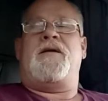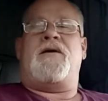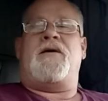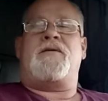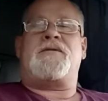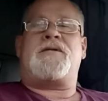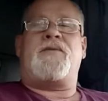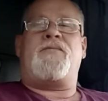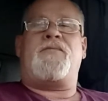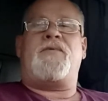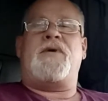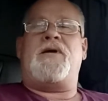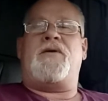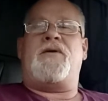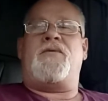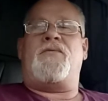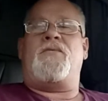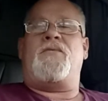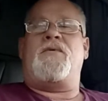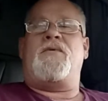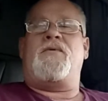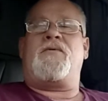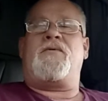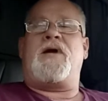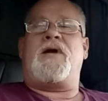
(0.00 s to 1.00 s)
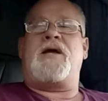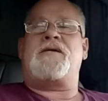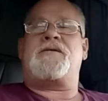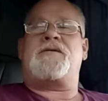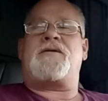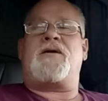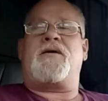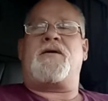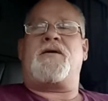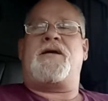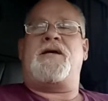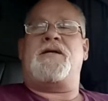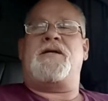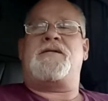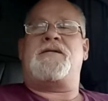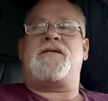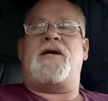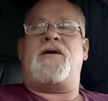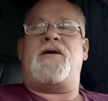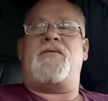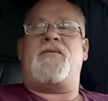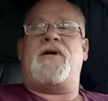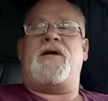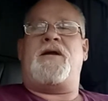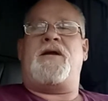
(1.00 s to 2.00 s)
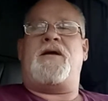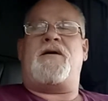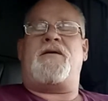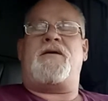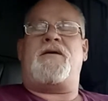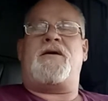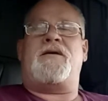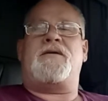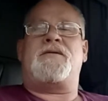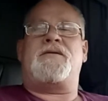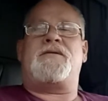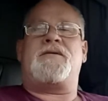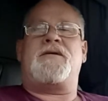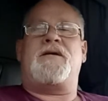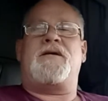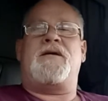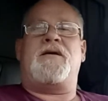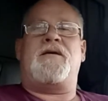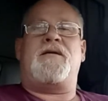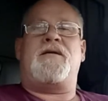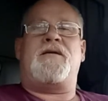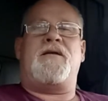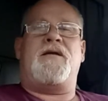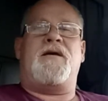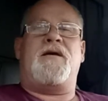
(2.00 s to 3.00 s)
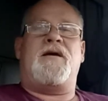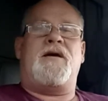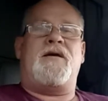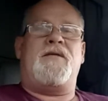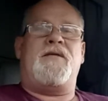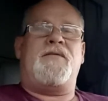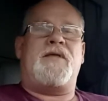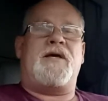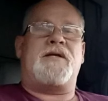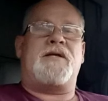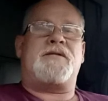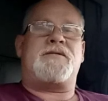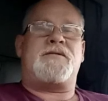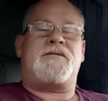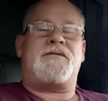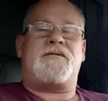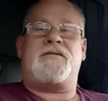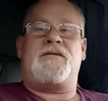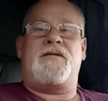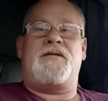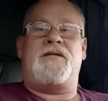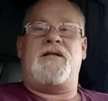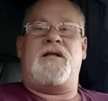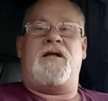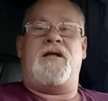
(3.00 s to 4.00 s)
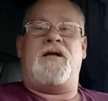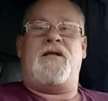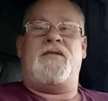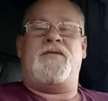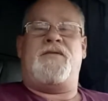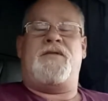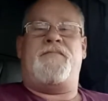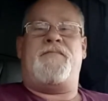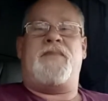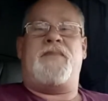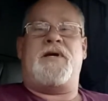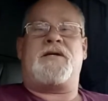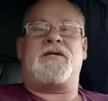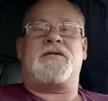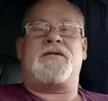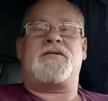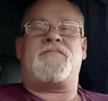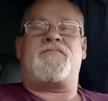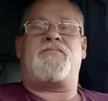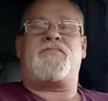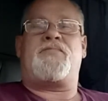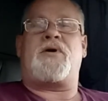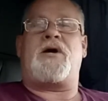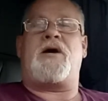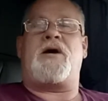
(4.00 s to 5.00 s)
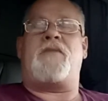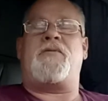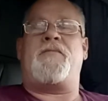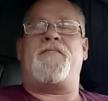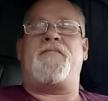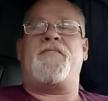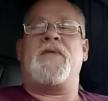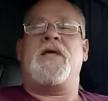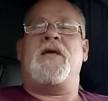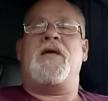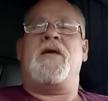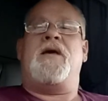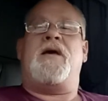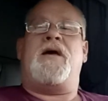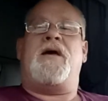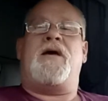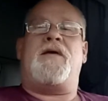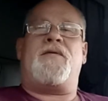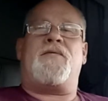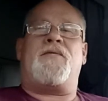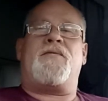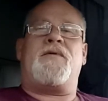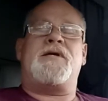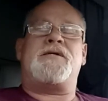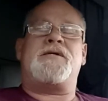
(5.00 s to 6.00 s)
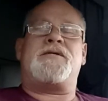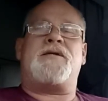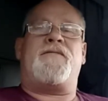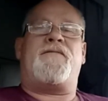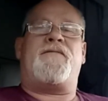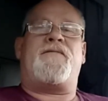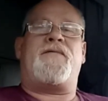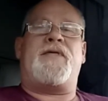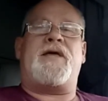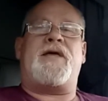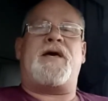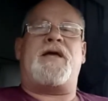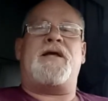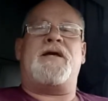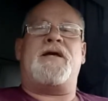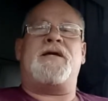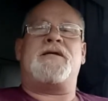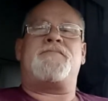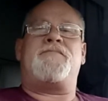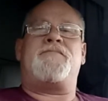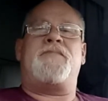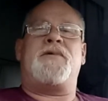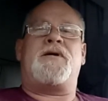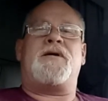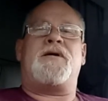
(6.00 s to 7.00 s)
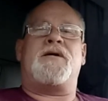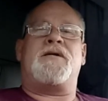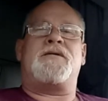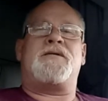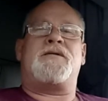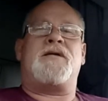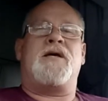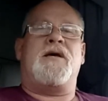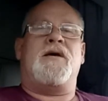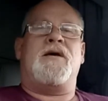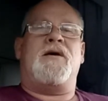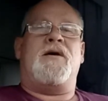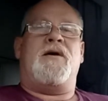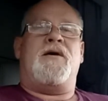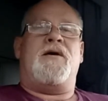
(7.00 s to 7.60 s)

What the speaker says: Now, see, we don't raise our kids that way nowadays, and that's the biggest problem. And the reason for that is because